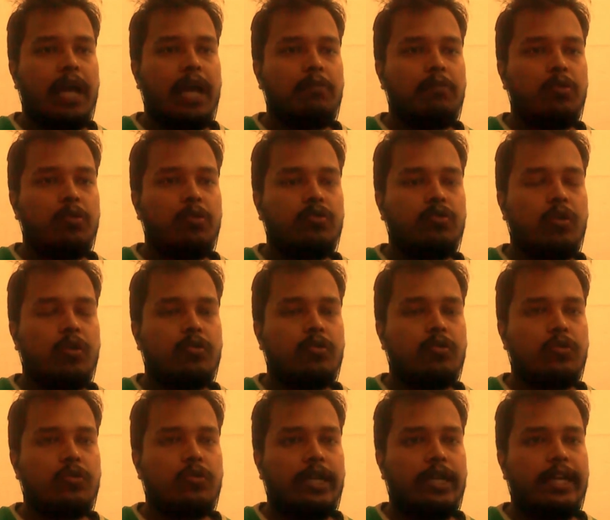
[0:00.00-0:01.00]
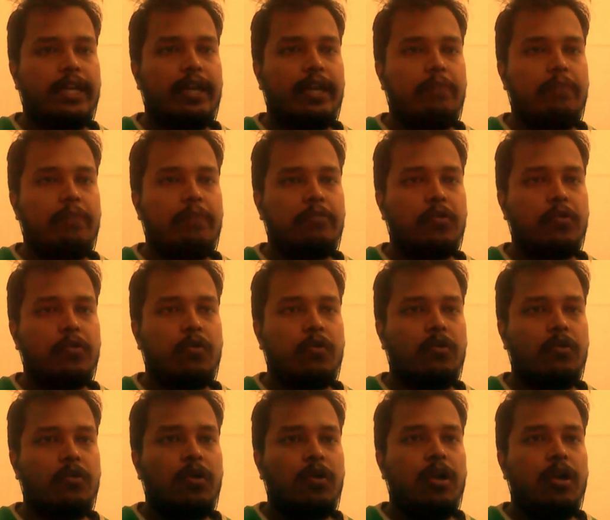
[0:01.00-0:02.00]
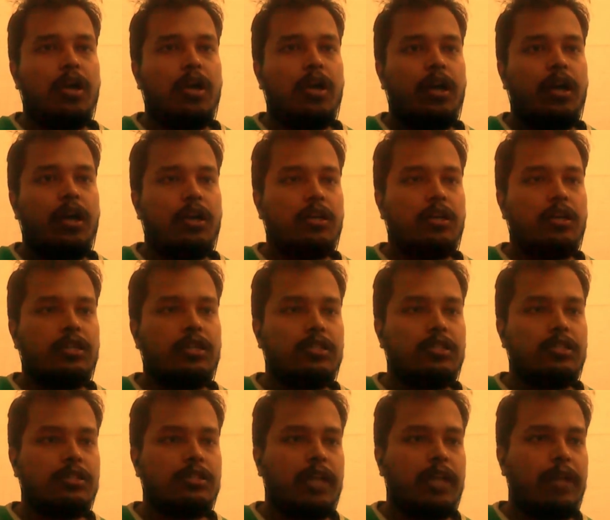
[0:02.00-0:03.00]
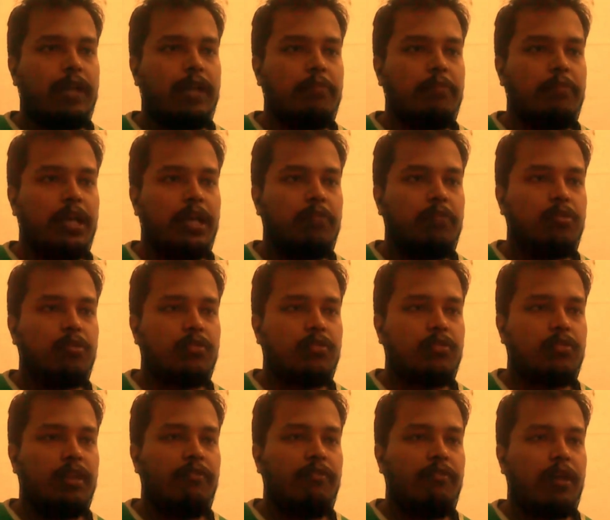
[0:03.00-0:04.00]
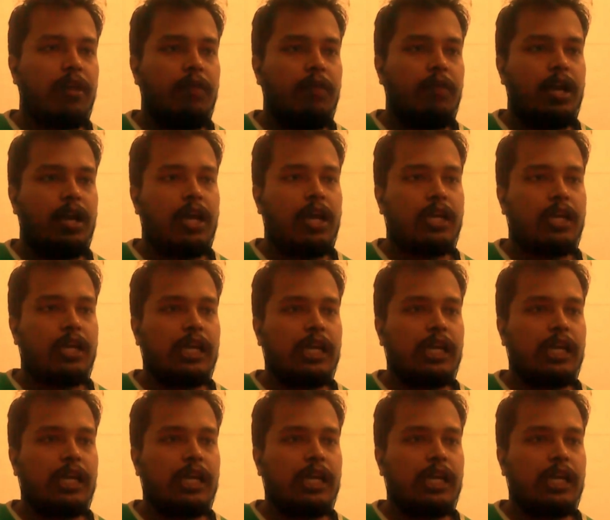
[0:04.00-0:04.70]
black moves on to the endgame. So his knight may come to c5 and